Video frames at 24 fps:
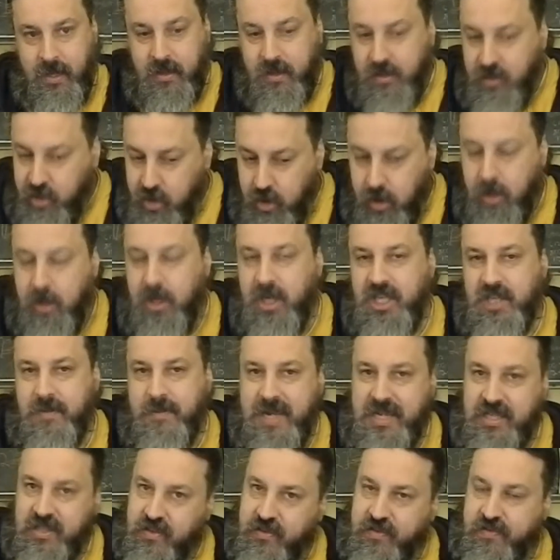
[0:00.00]
Journalism
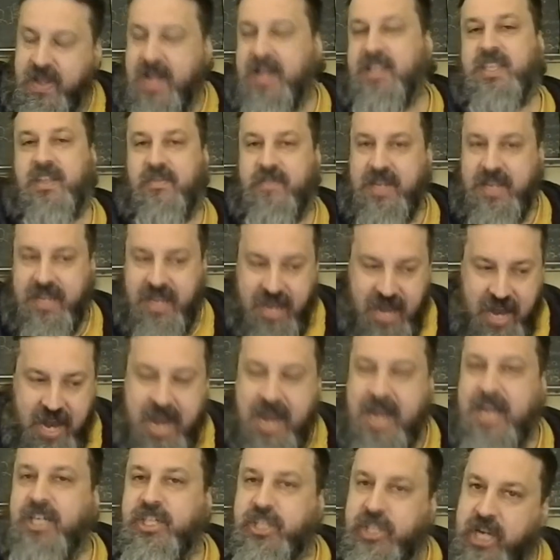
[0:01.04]
is effective. It
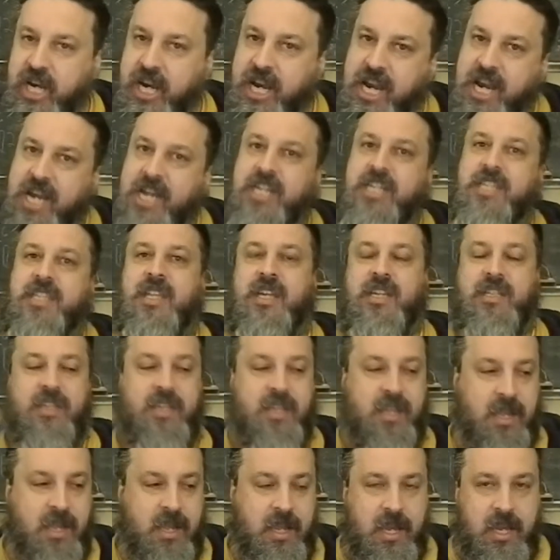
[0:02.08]
can change things.
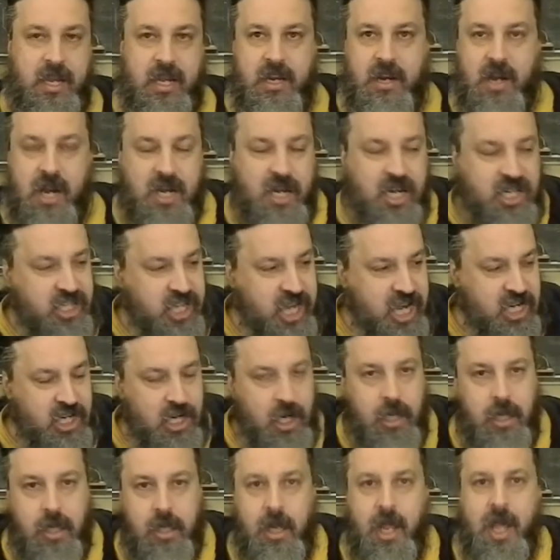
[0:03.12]
You're not going to change
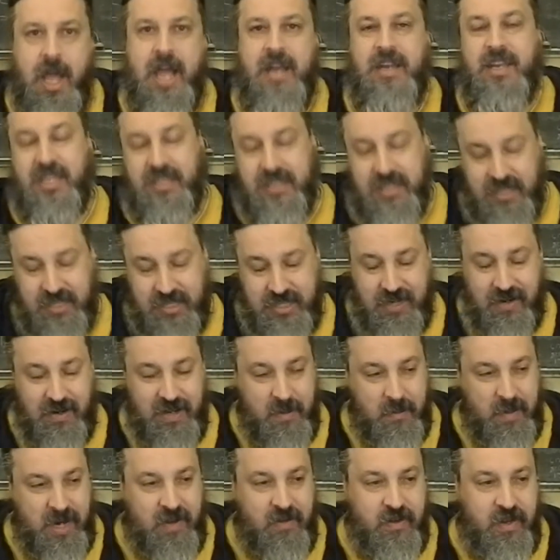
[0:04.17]
a lot
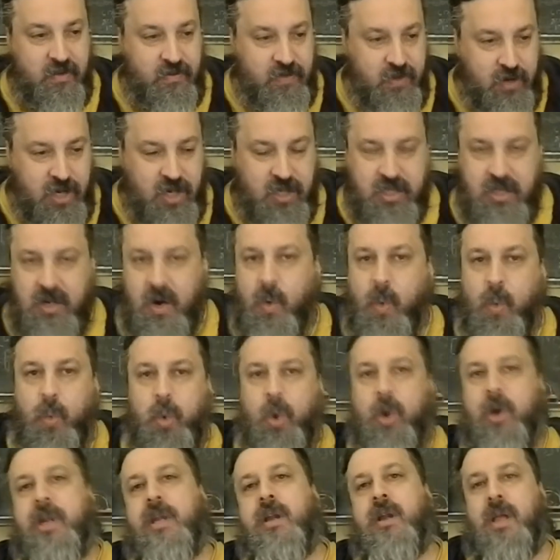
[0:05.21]
necessarily, but if you can start
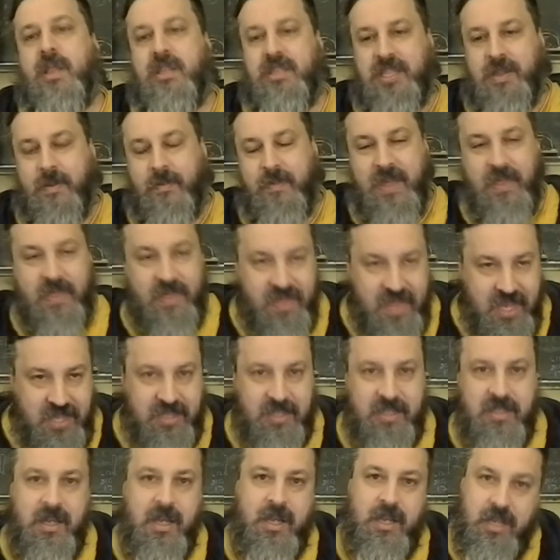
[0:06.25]
working on something,
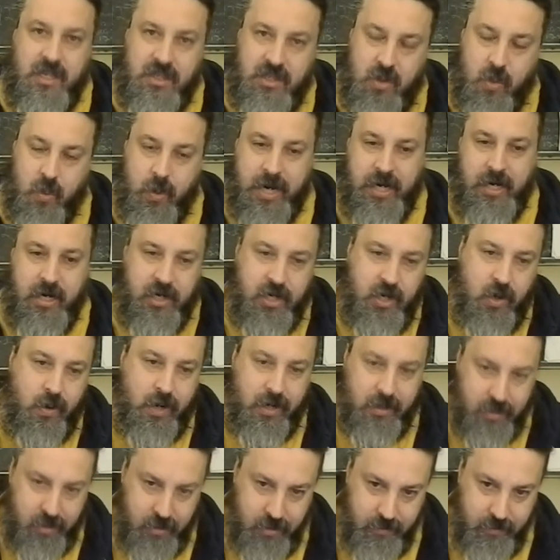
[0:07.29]
this is the way to do it.